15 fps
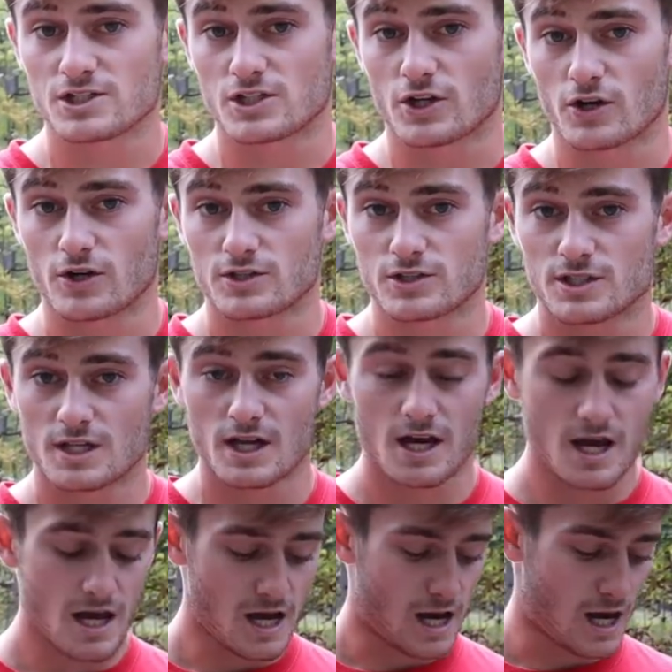skirts,
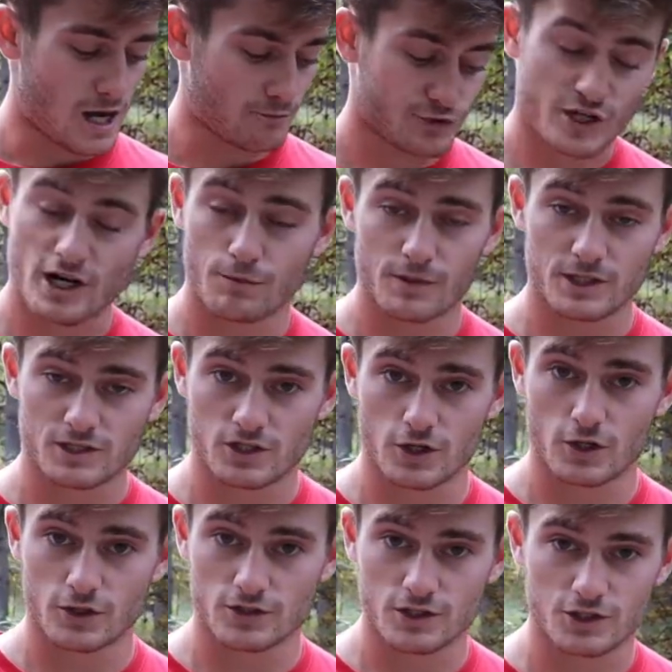um, chatterbait
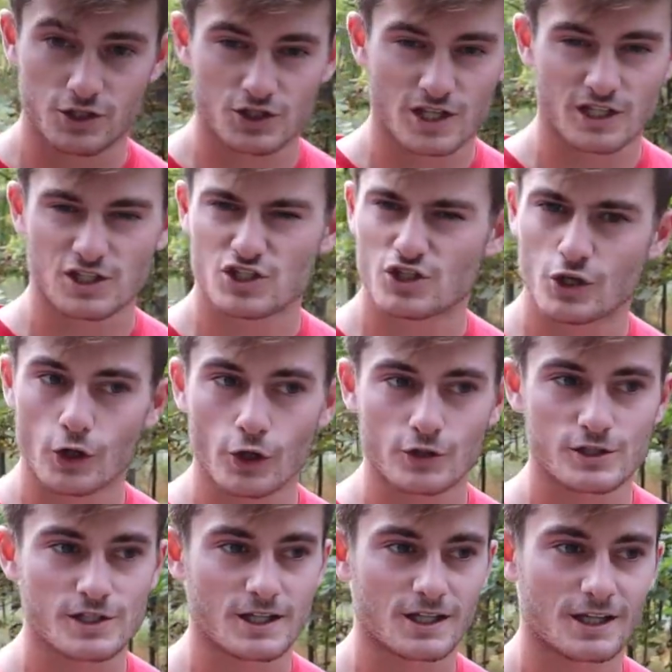skirts, and just like
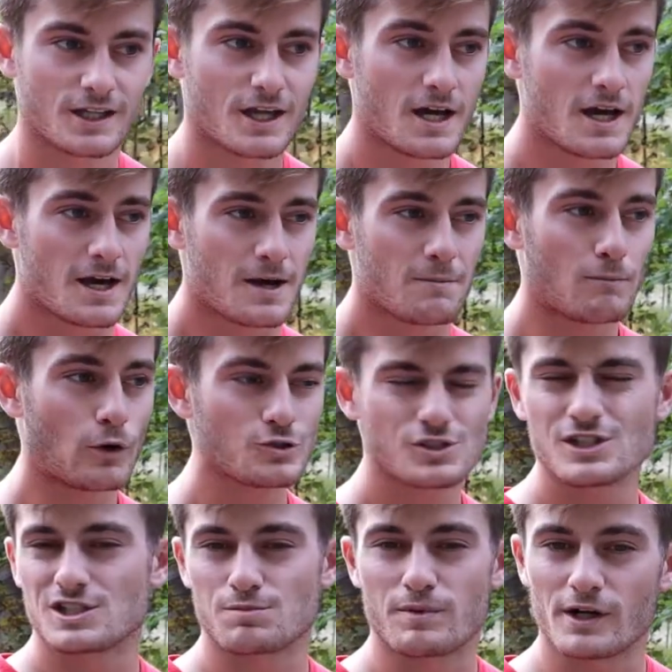skirts and
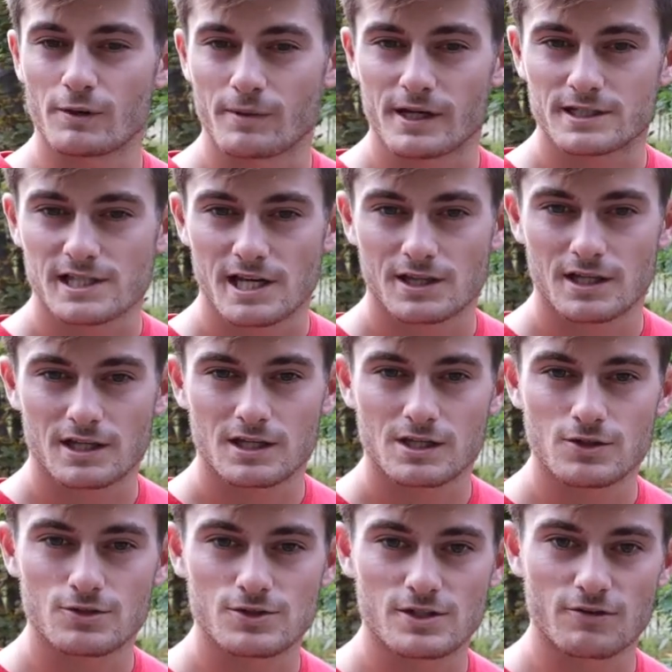mostly spinnerbaits I think
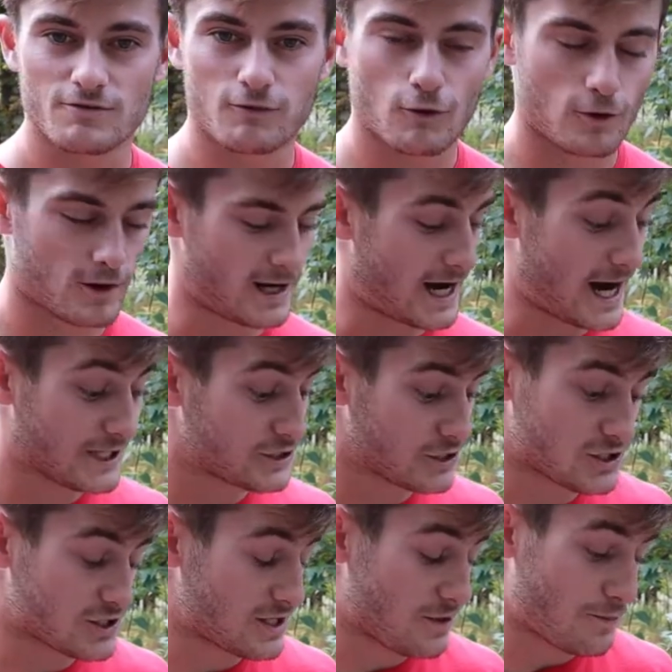he used it for. And I
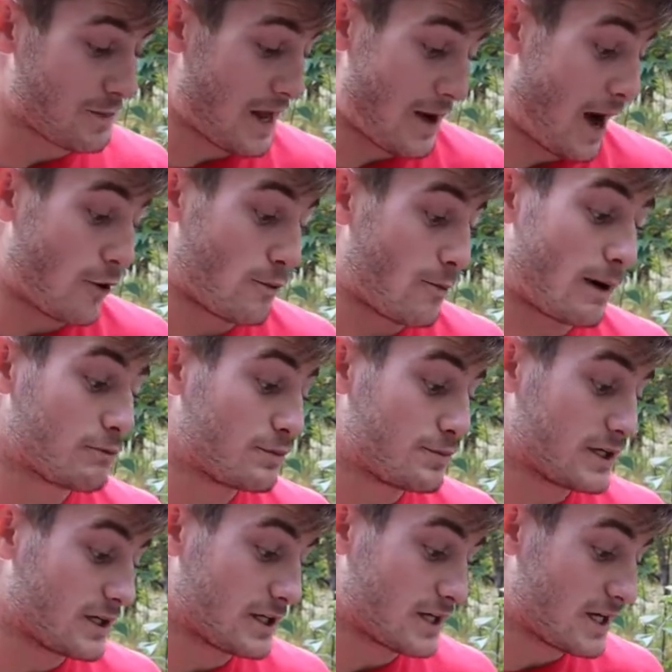just I remember
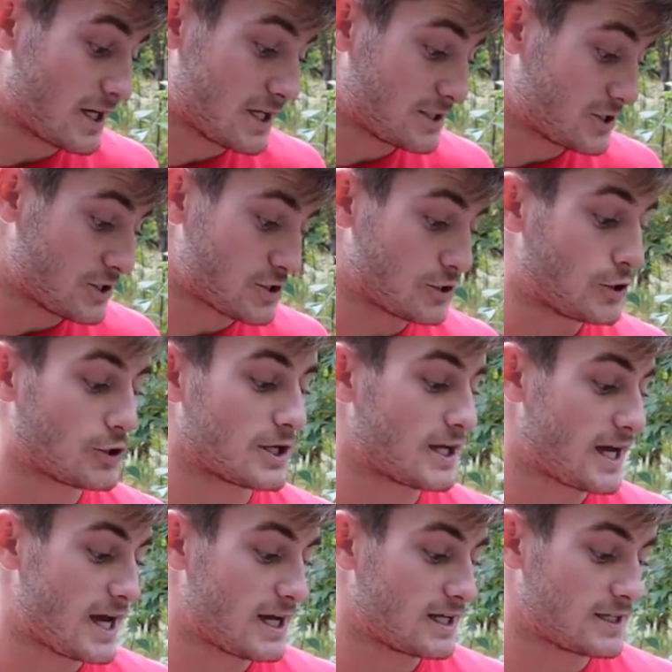being a kid and just
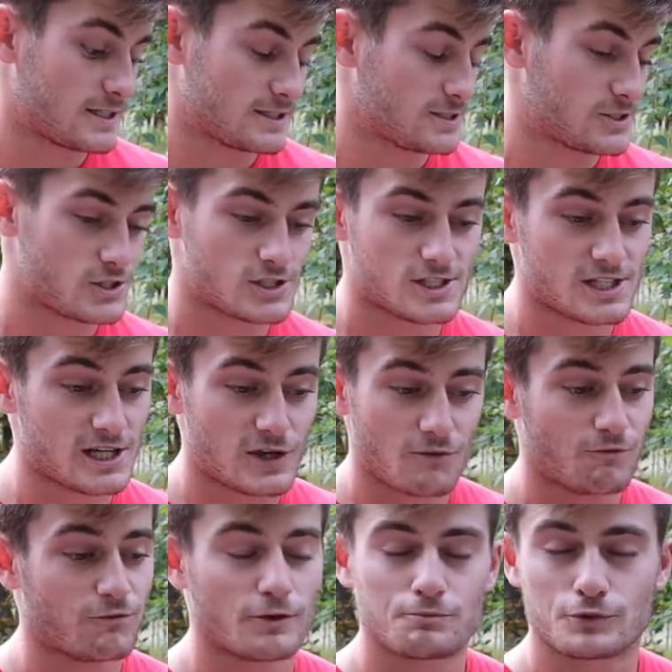looking at it and just seeing
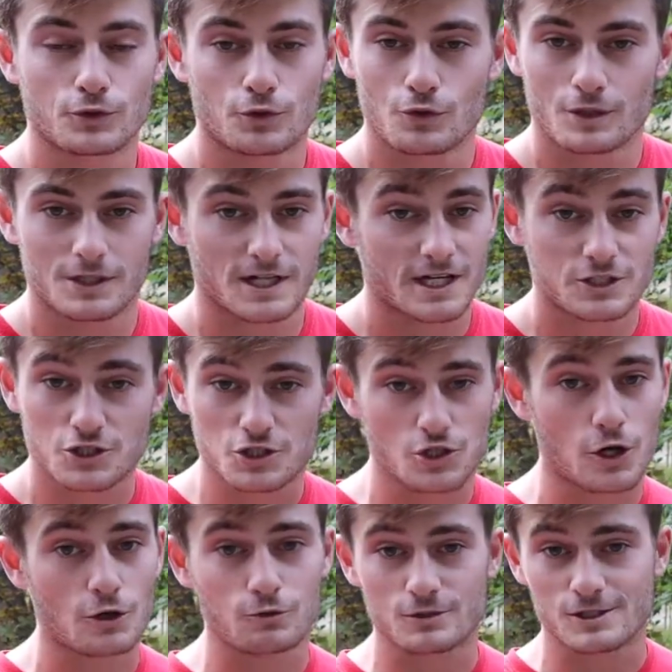them flip through it and I just
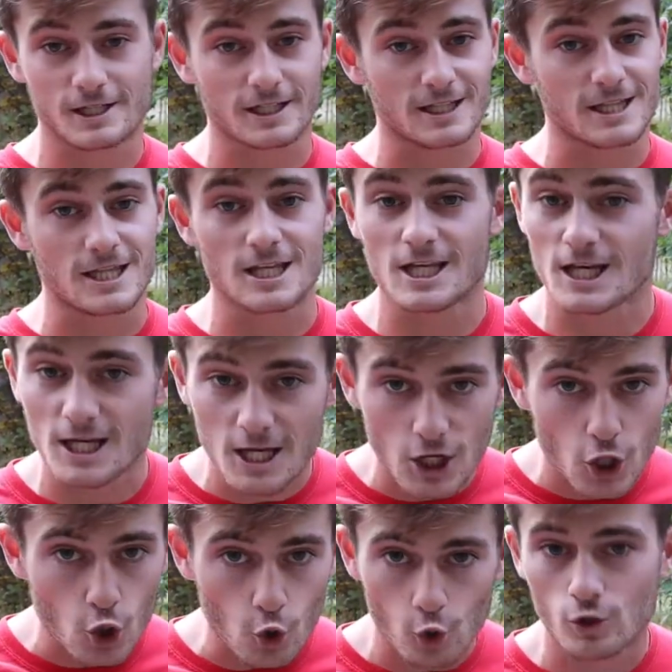thought it was like the
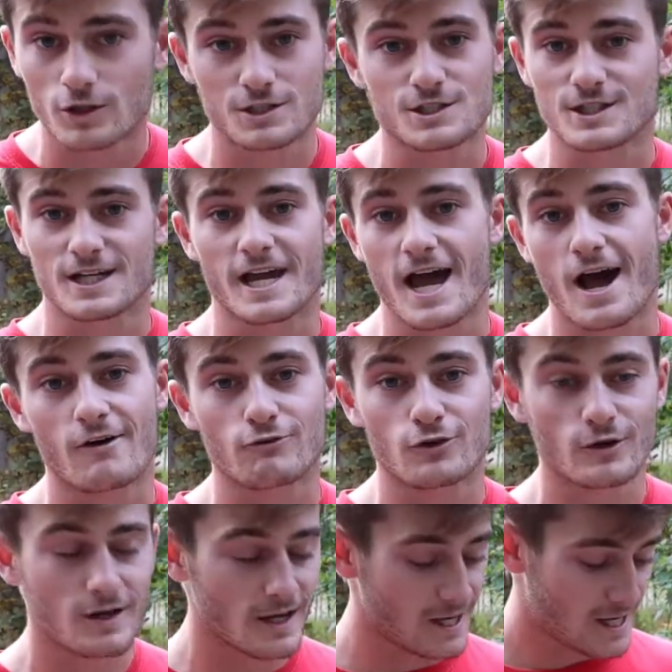coolest thing
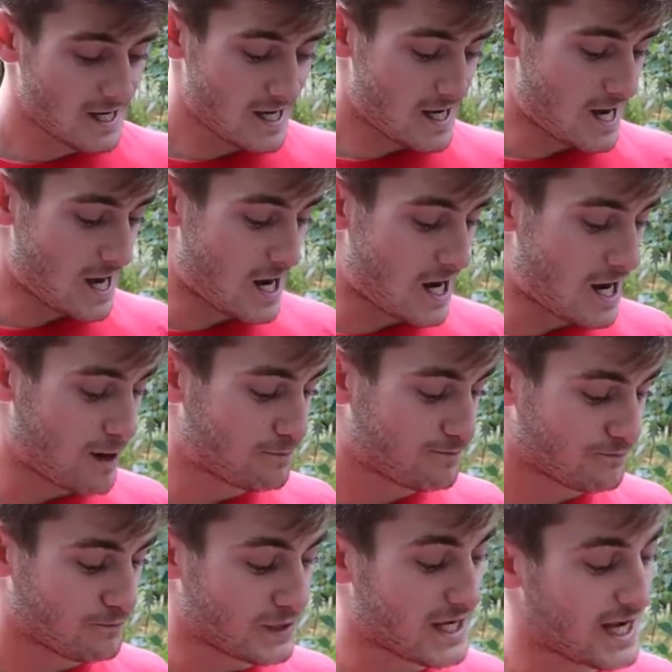ever. Um,
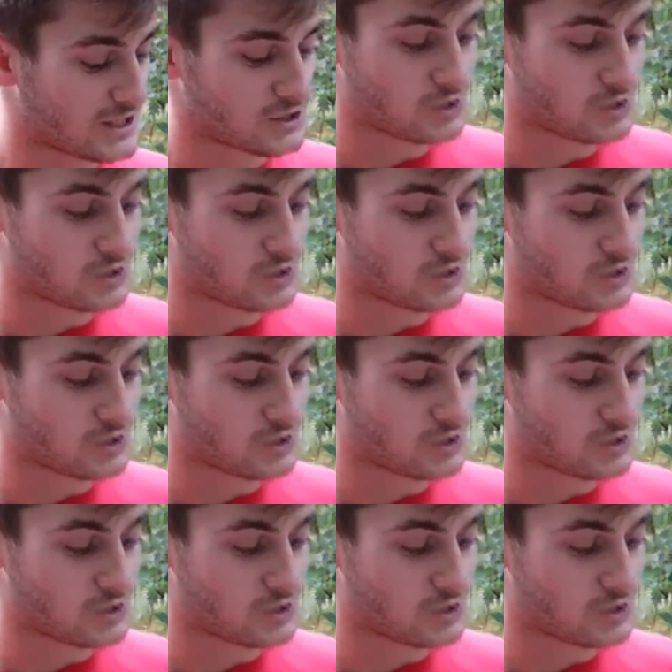but yeah,